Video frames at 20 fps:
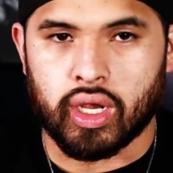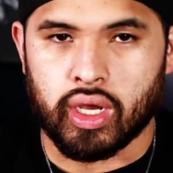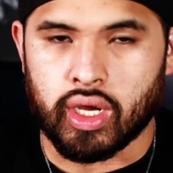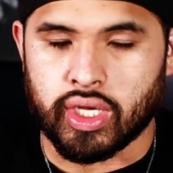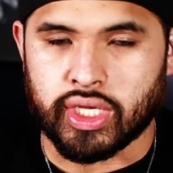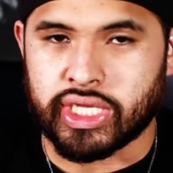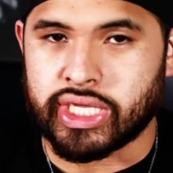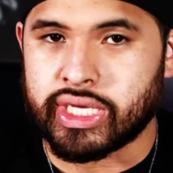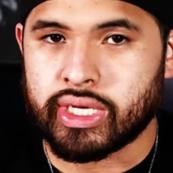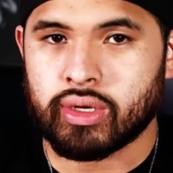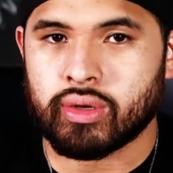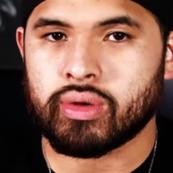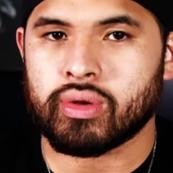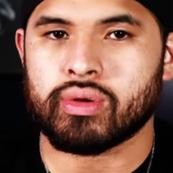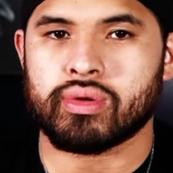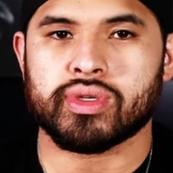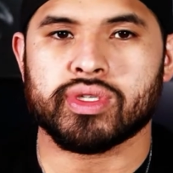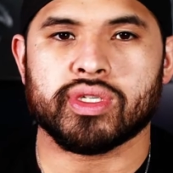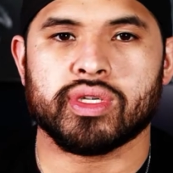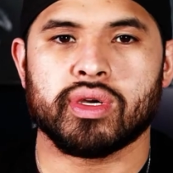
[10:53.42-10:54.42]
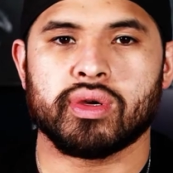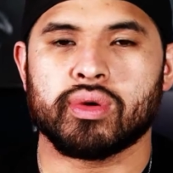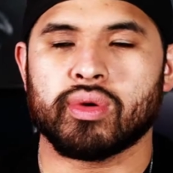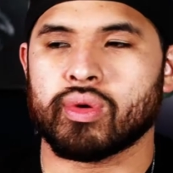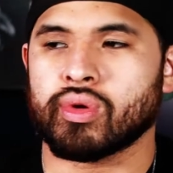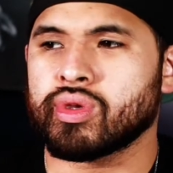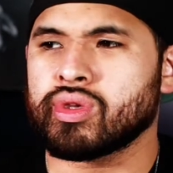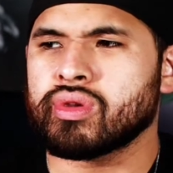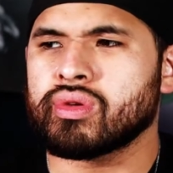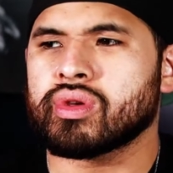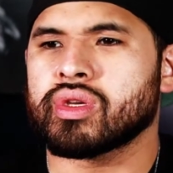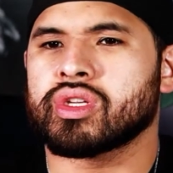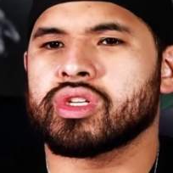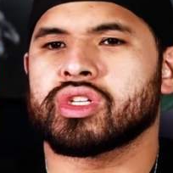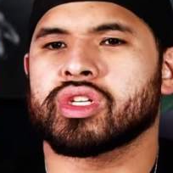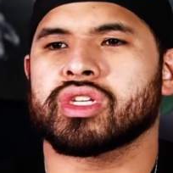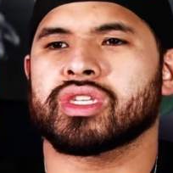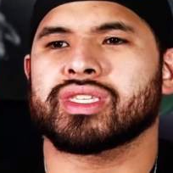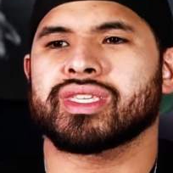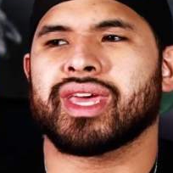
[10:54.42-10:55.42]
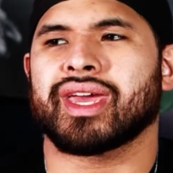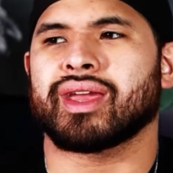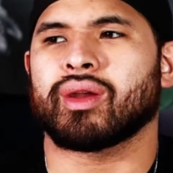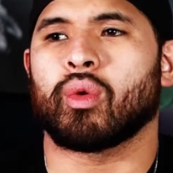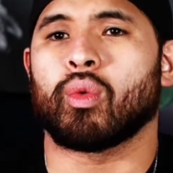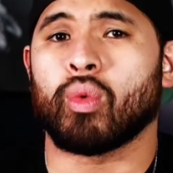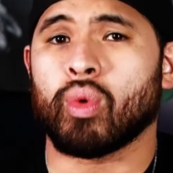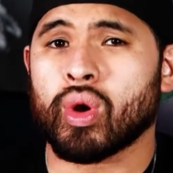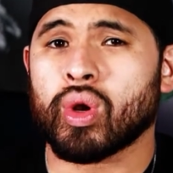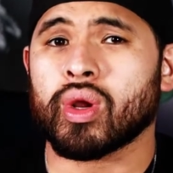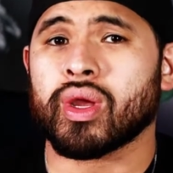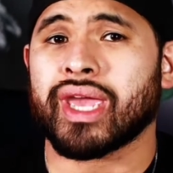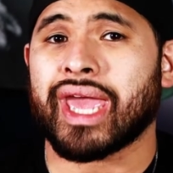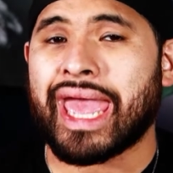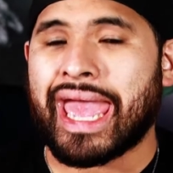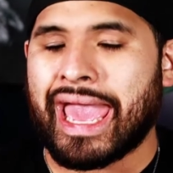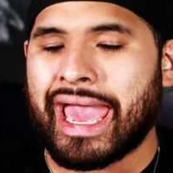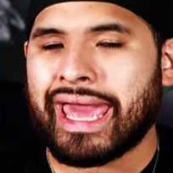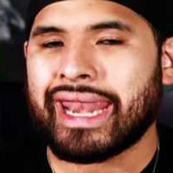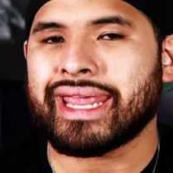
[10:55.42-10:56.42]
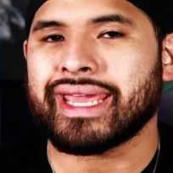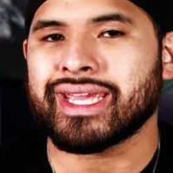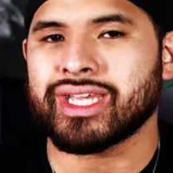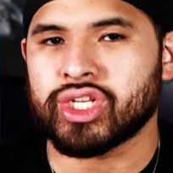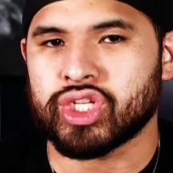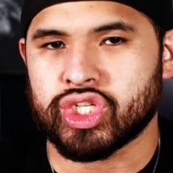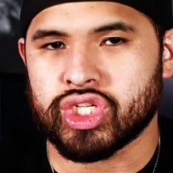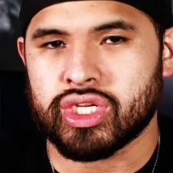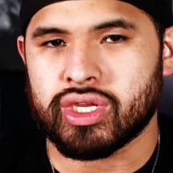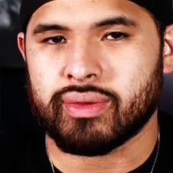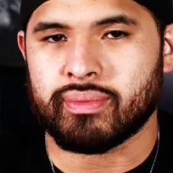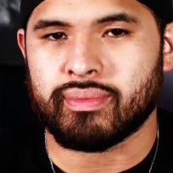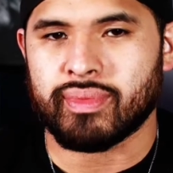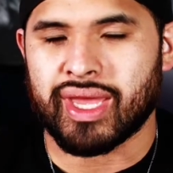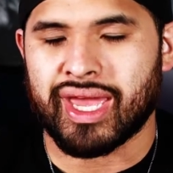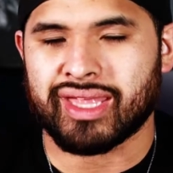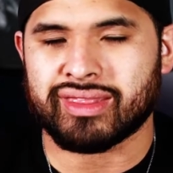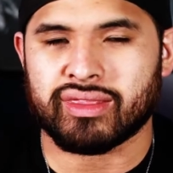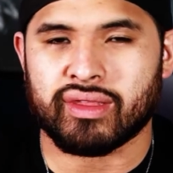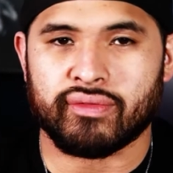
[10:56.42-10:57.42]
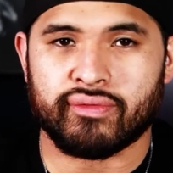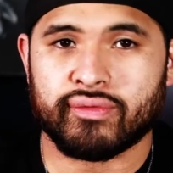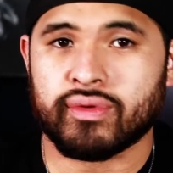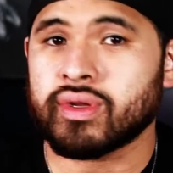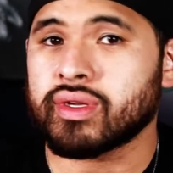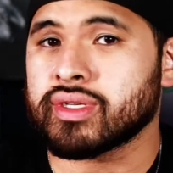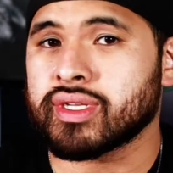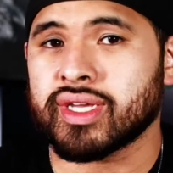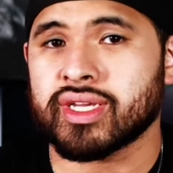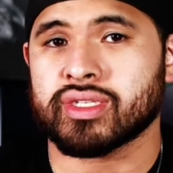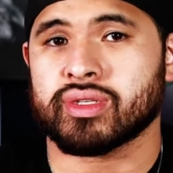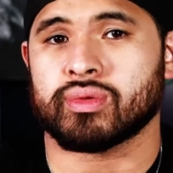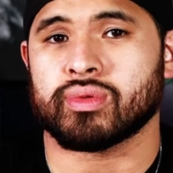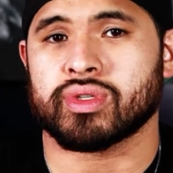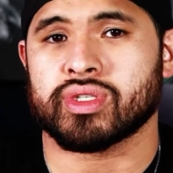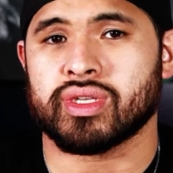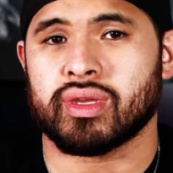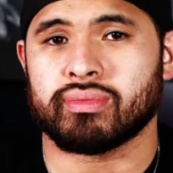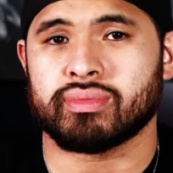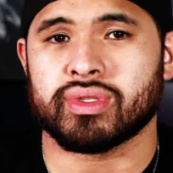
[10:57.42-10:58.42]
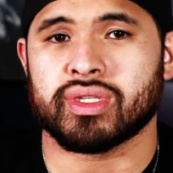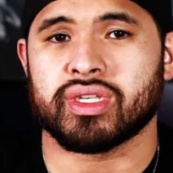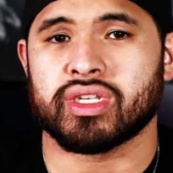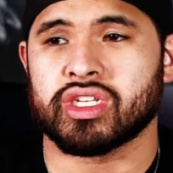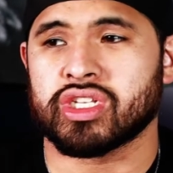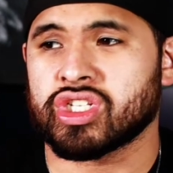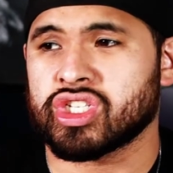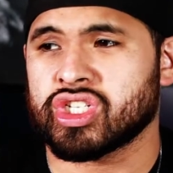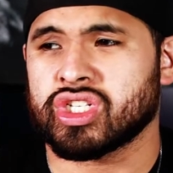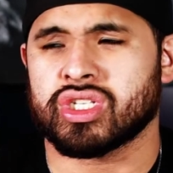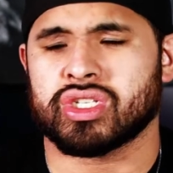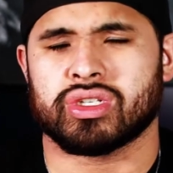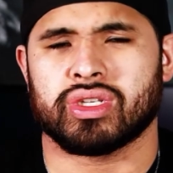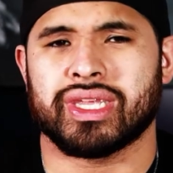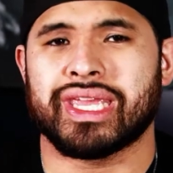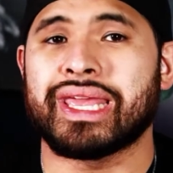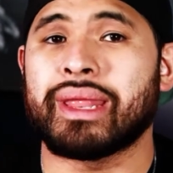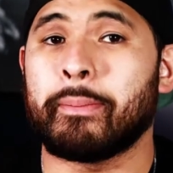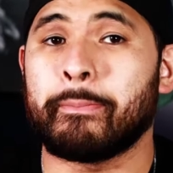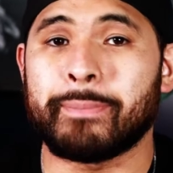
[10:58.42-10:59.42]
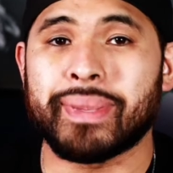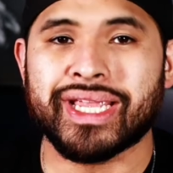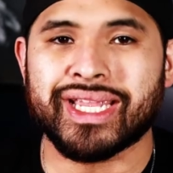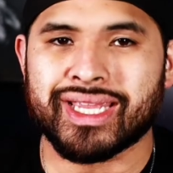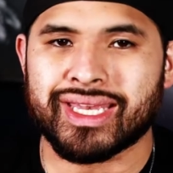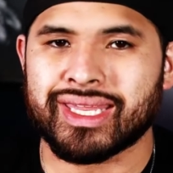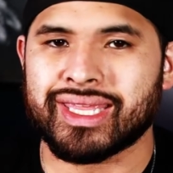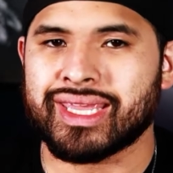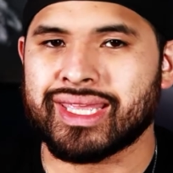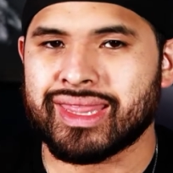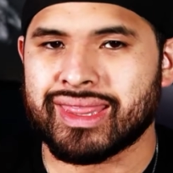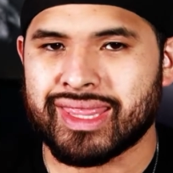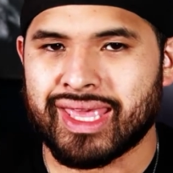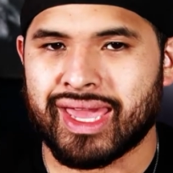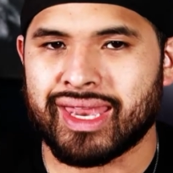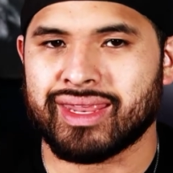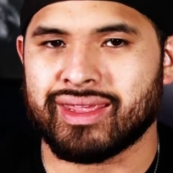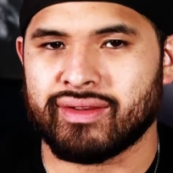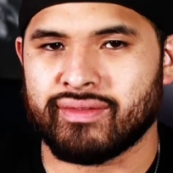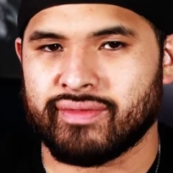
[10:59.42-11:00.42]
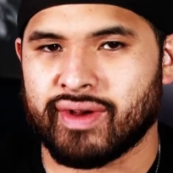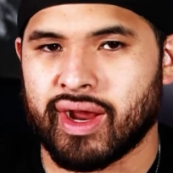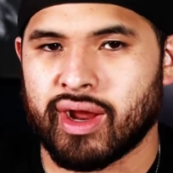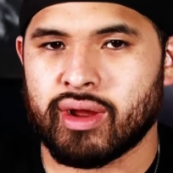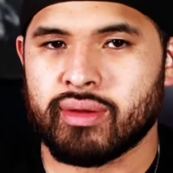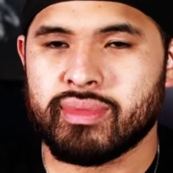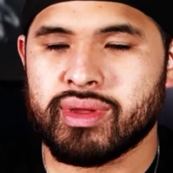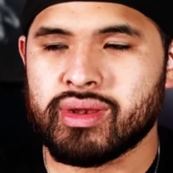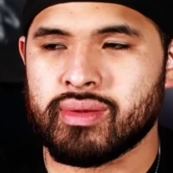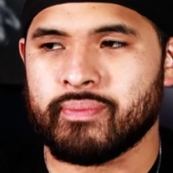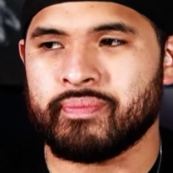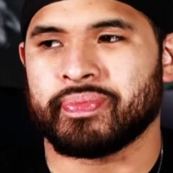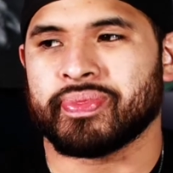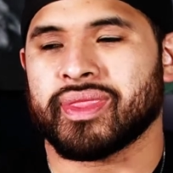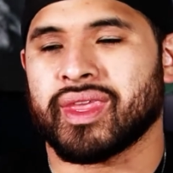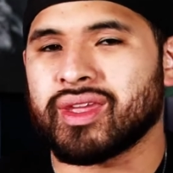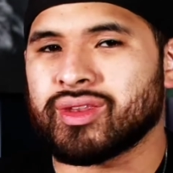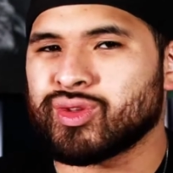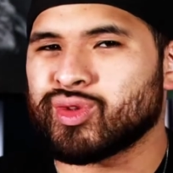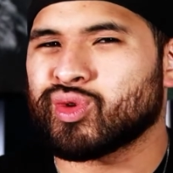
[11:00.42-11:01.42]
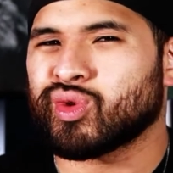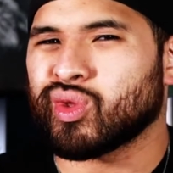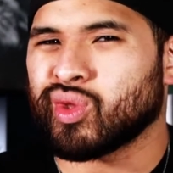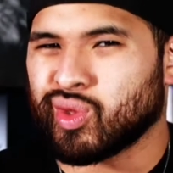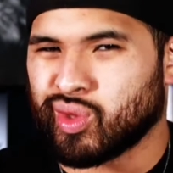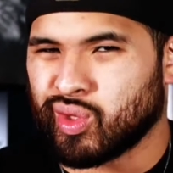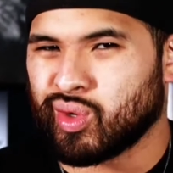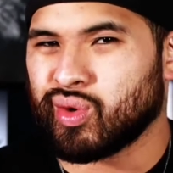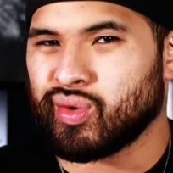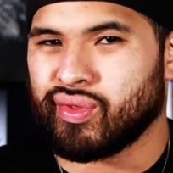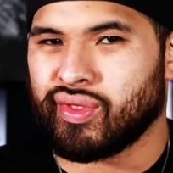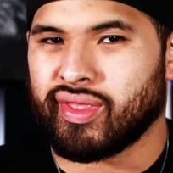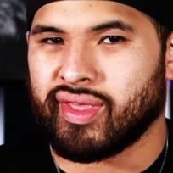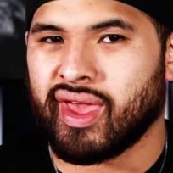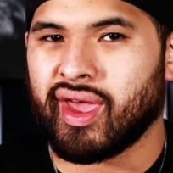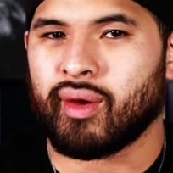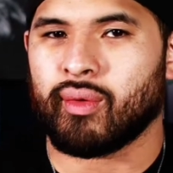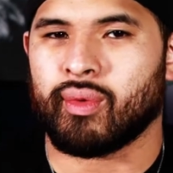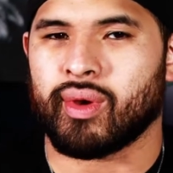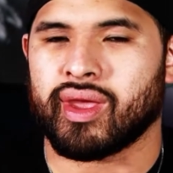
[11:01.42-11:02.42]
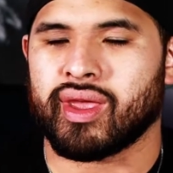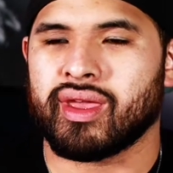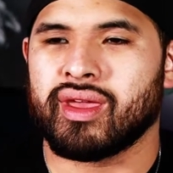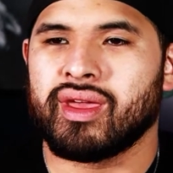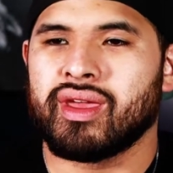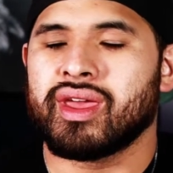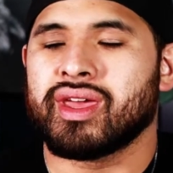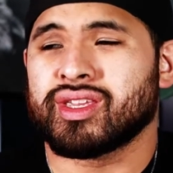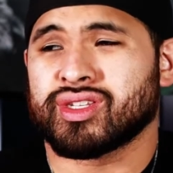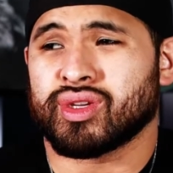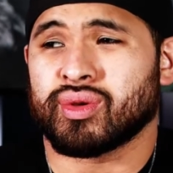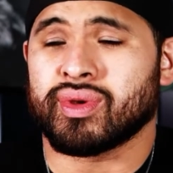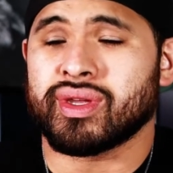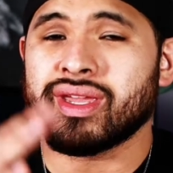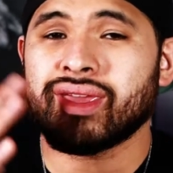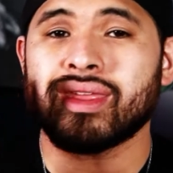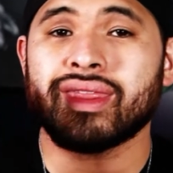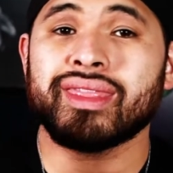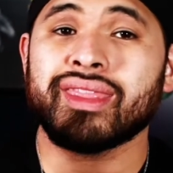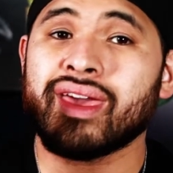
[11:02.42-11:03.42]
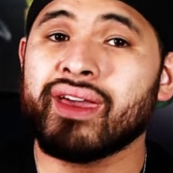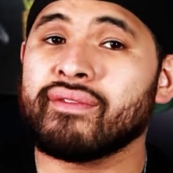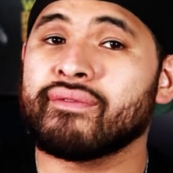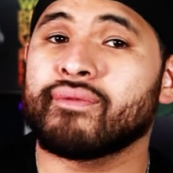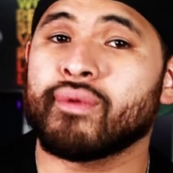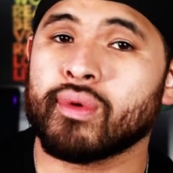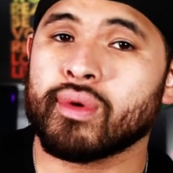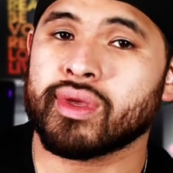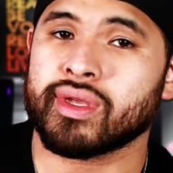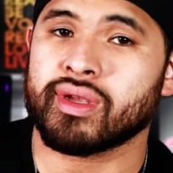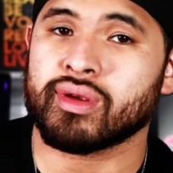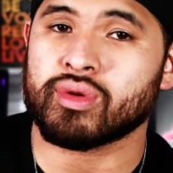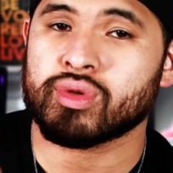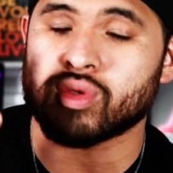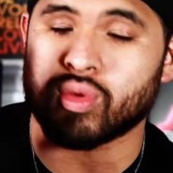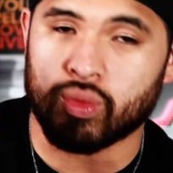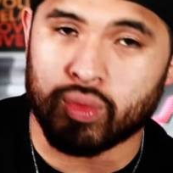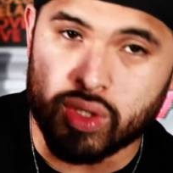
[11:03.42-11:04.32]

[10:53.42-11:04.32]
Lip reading: a year or so, or you can just like work at a gym at the front desk or something, and just being in that environment, and you can learn that way. So in that 4 years,